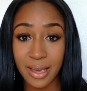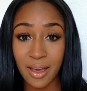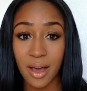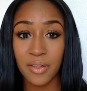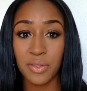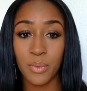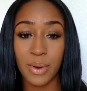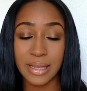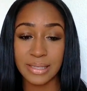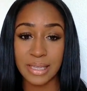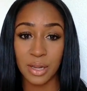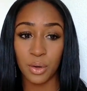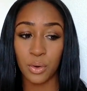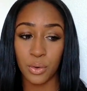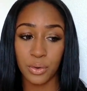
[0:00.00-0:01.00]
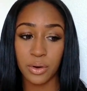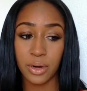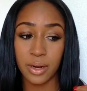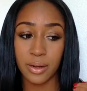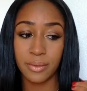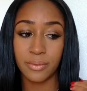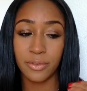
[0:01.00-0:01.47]
otherwise, they're not going
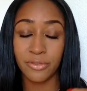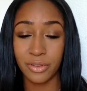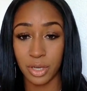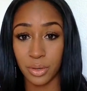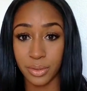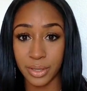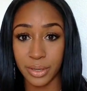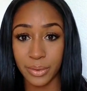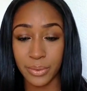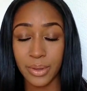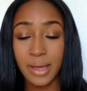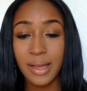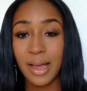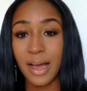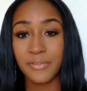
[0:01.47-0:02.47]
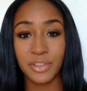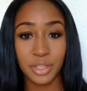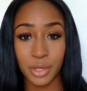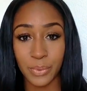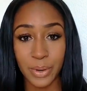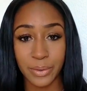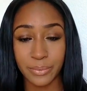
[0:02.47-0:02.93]
to view you and then
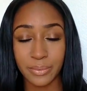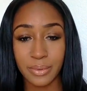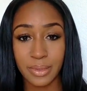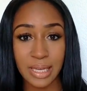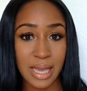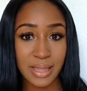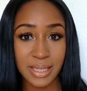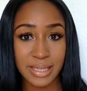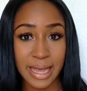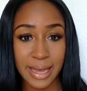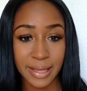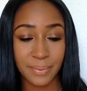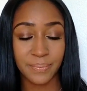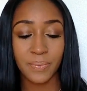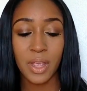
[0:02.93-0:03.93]
you won't get the date.